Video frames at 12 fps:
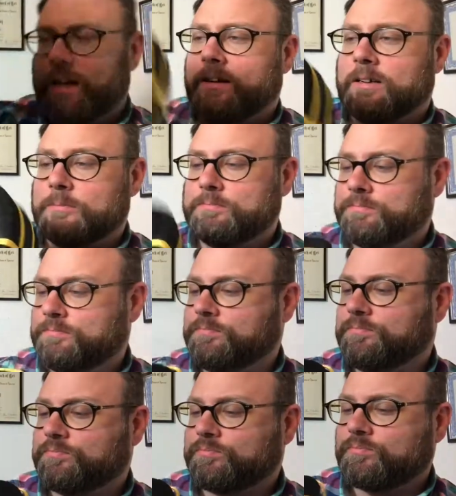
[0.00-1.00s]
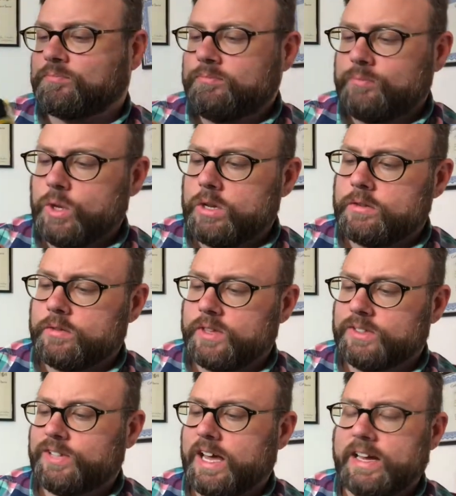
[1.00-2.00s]
um,
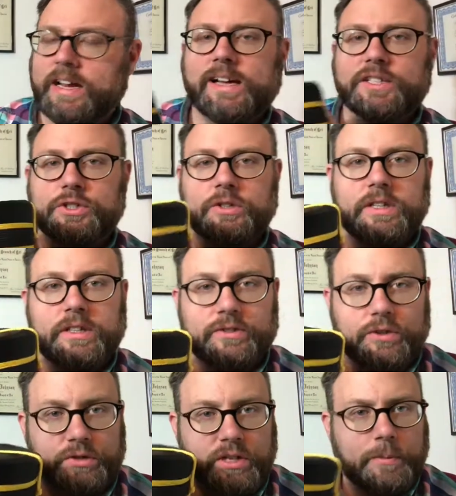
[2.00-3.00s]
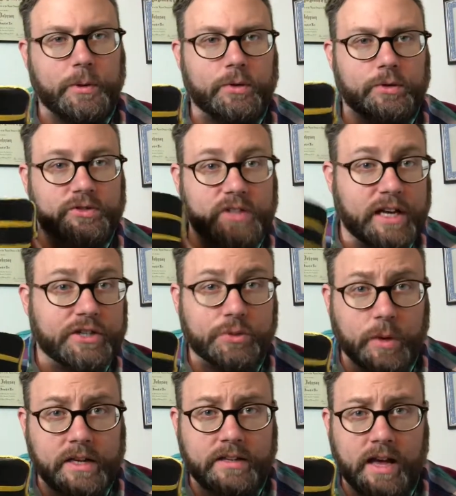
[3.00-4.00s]
this hat actually is your typical
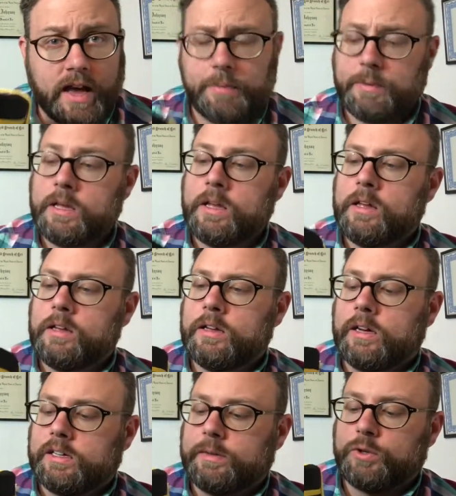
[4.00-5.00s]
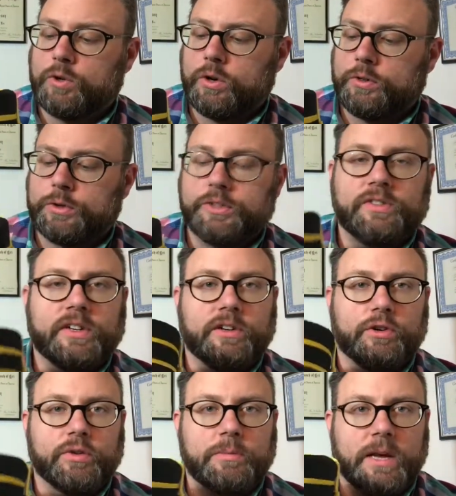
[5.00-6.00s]
Scottish Rite cap, uh, given to all
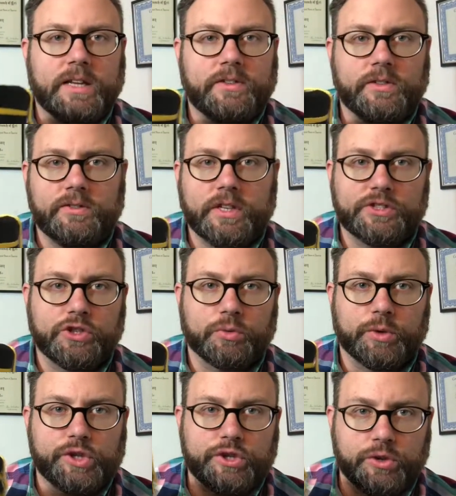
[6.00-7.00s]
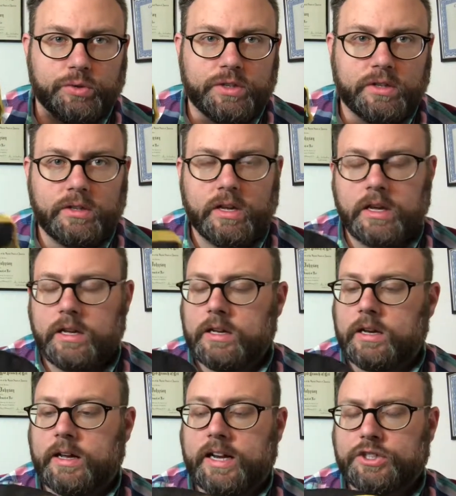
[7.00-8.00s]
32nd degree Masons at your reunion.
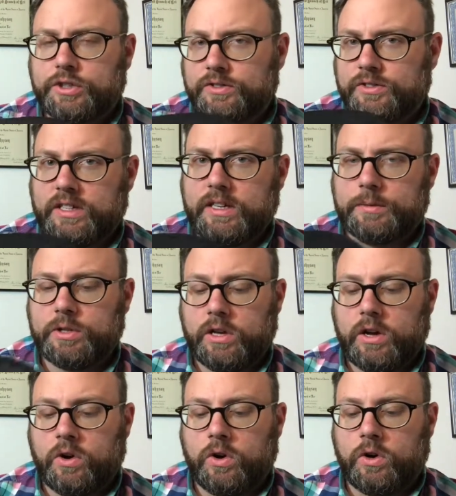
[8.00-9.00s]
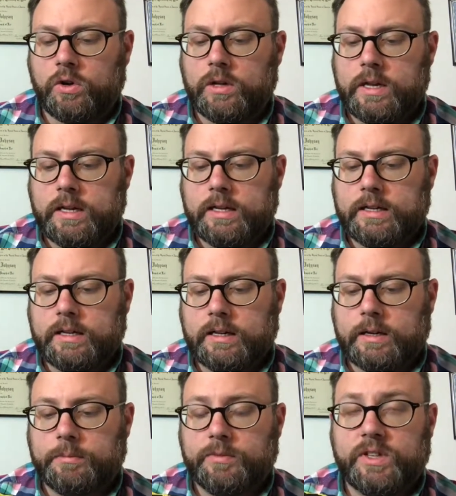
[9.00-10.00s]
Uh, and I shouldn't say given to all,
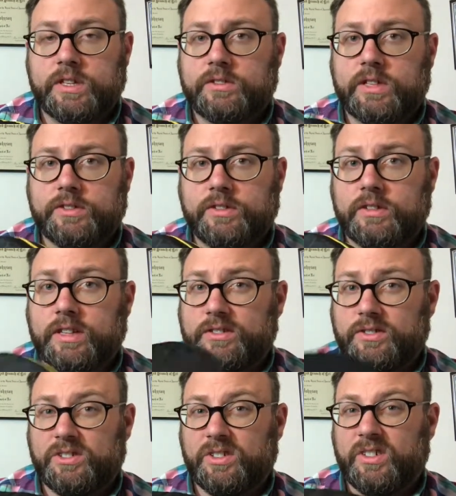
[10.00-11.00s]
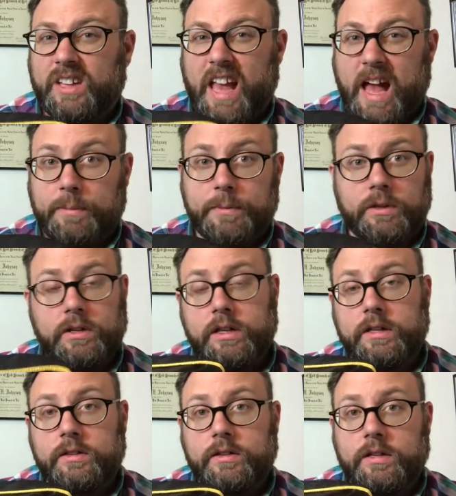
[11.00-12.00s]
um, it doesn't necessarily happen
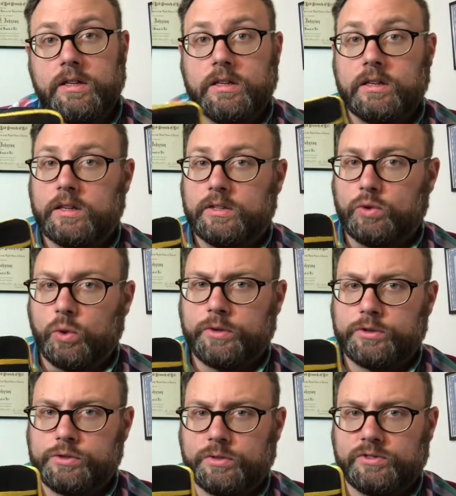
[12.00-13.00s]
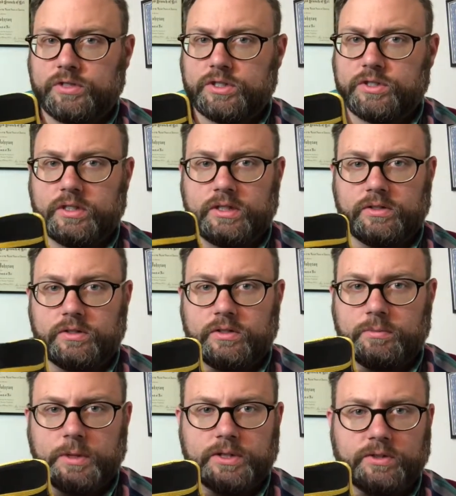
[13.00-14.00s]
in the uh, northern jurisdiction as,
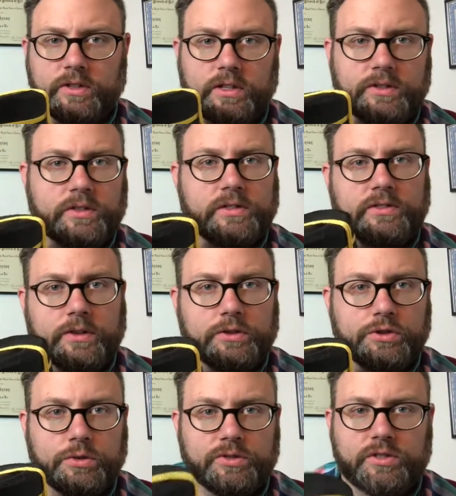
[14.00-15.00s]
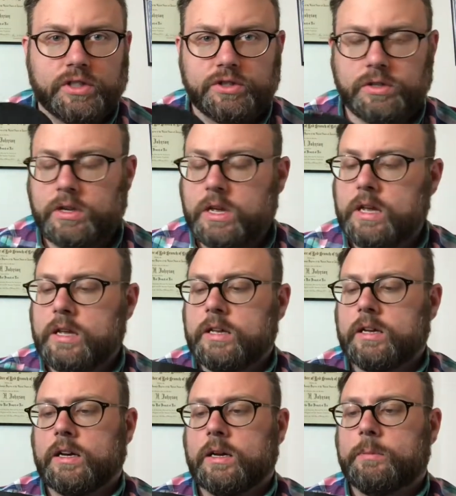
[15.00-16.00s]
as, much as it does in the southern jurisdiction.
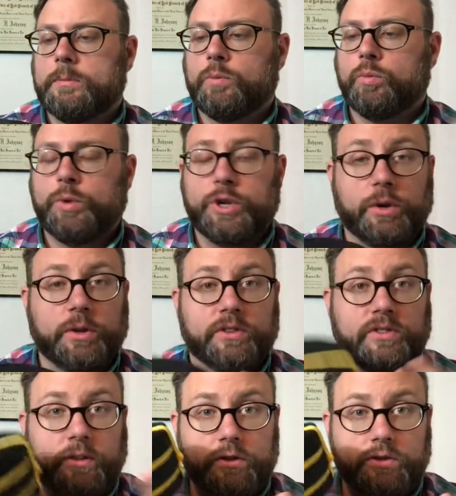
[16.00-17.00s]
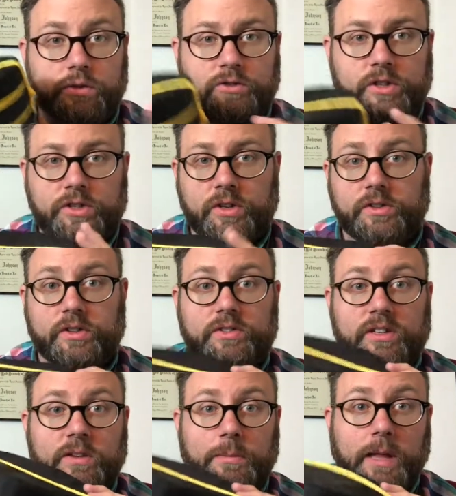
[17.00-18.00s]
Um, when you go to the southern jurisdiction, it's a
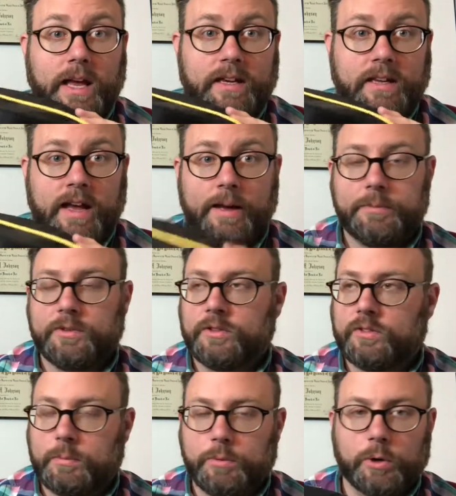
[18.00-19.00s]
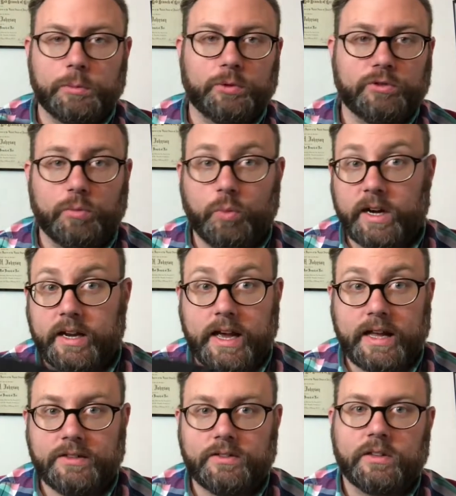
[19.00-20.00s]
sea of black caps and some purple, some white
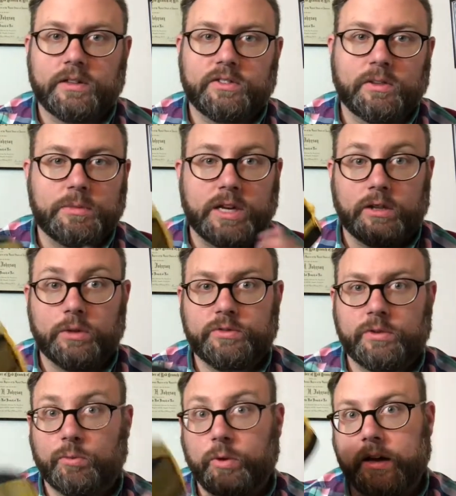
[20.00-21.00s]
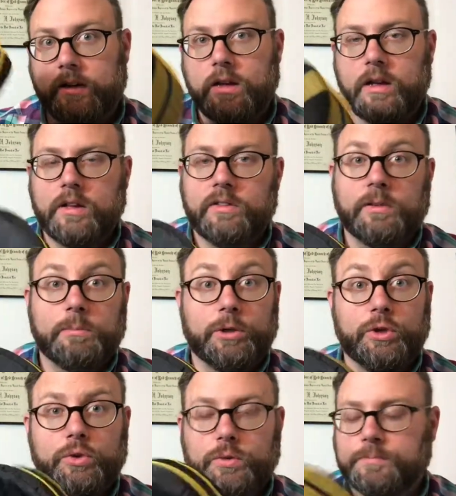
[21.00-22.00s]
hats, uh, some yellow, some red, some
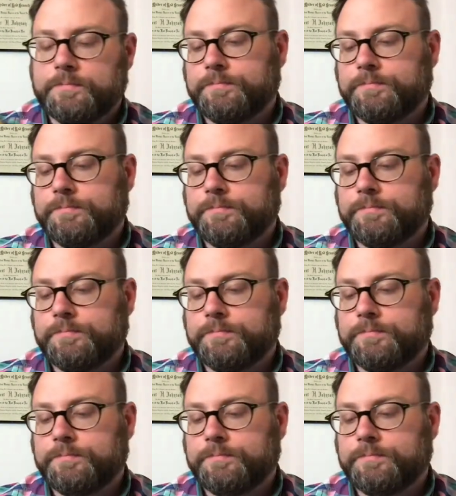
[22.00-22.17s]
blue.